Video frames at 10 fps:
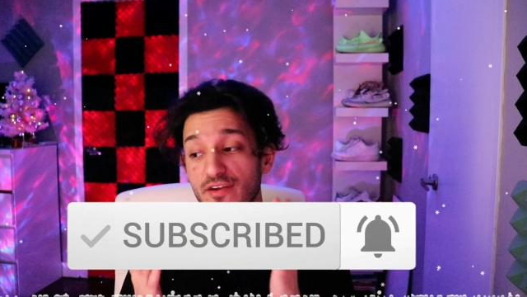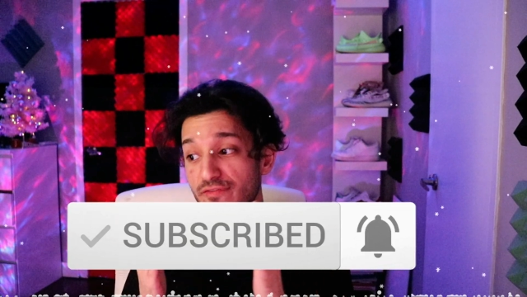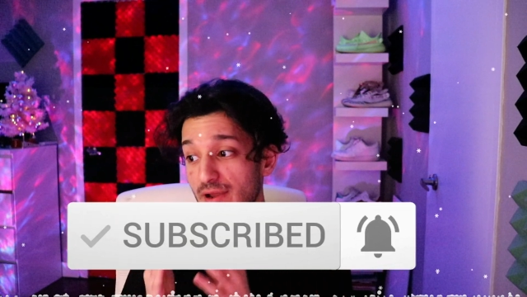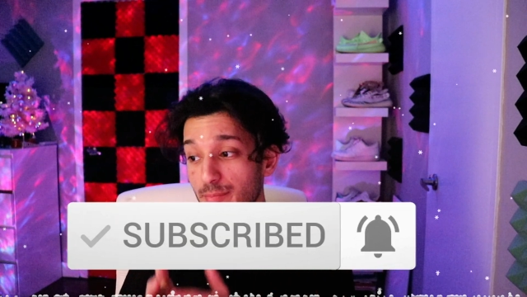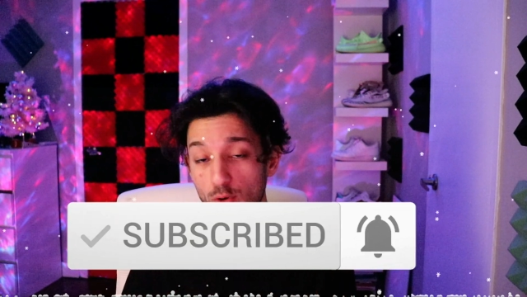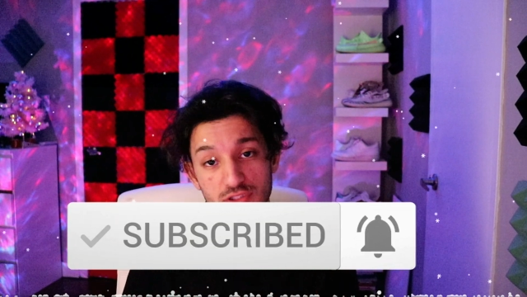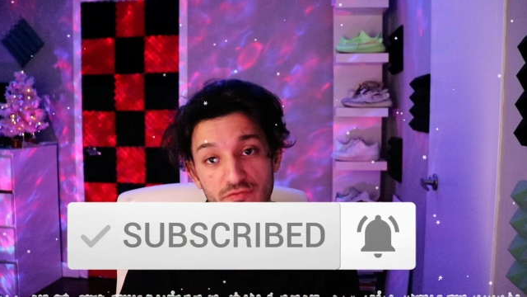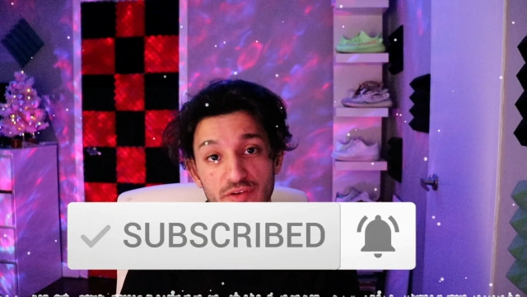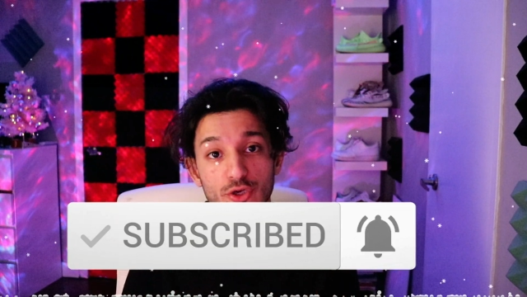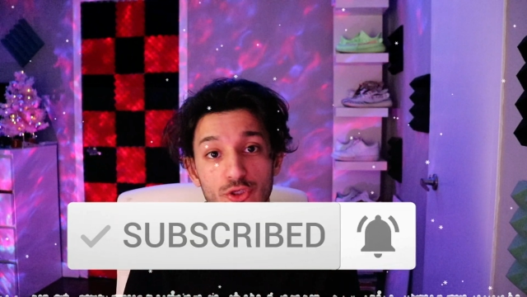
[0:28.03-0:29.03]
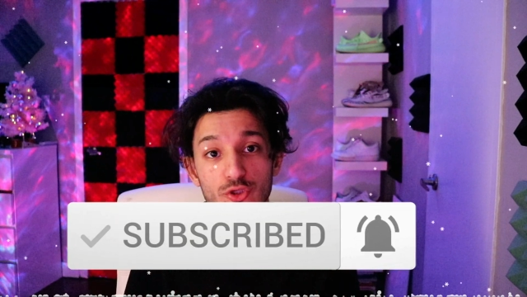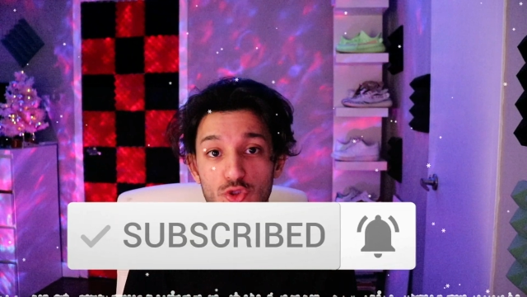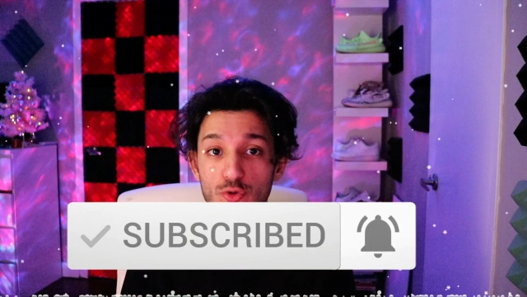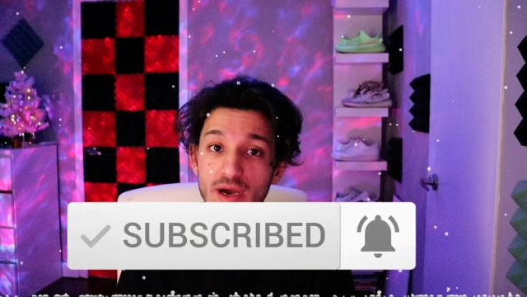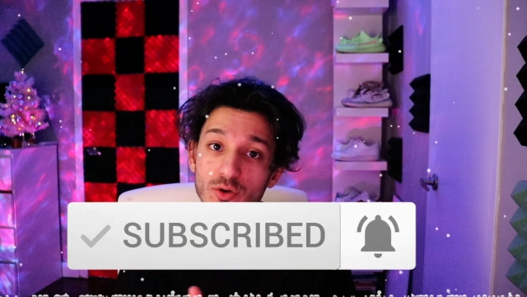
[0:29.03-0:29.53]
If I post a video on
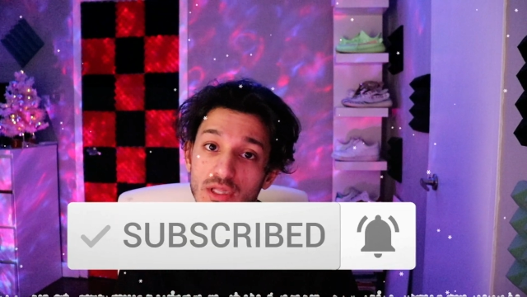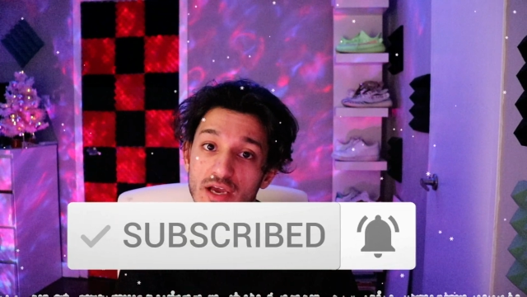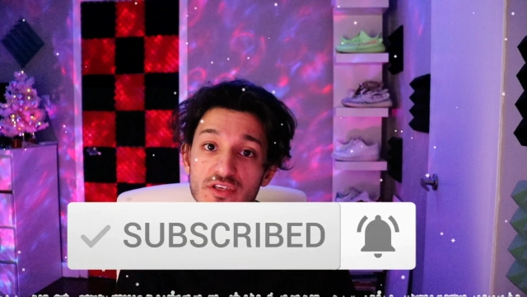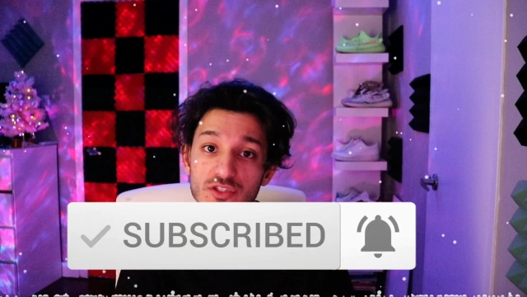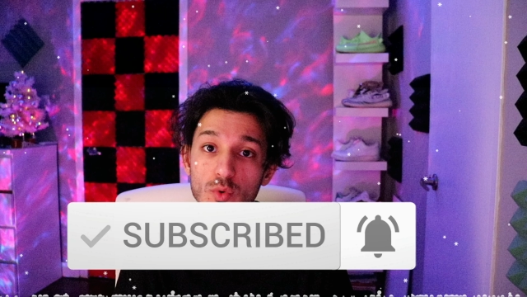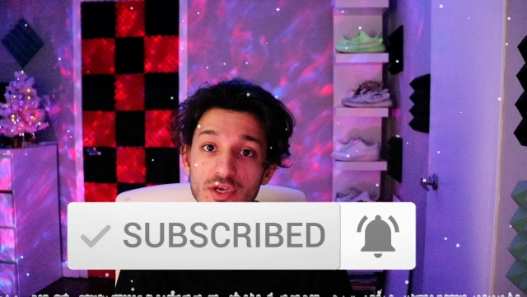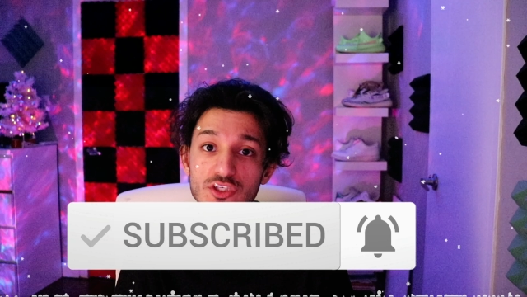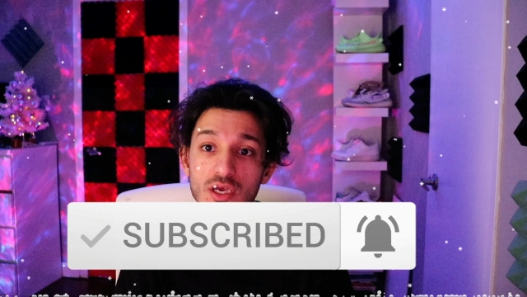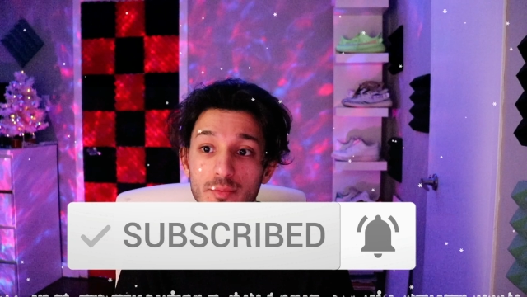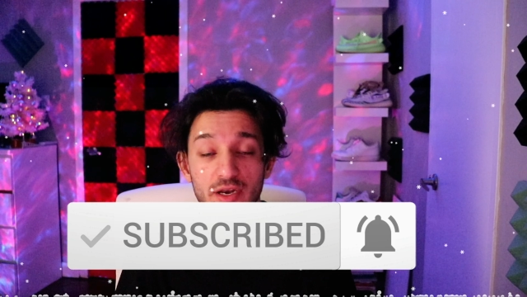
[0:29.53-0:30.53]
YouTube, I go live on Twitch.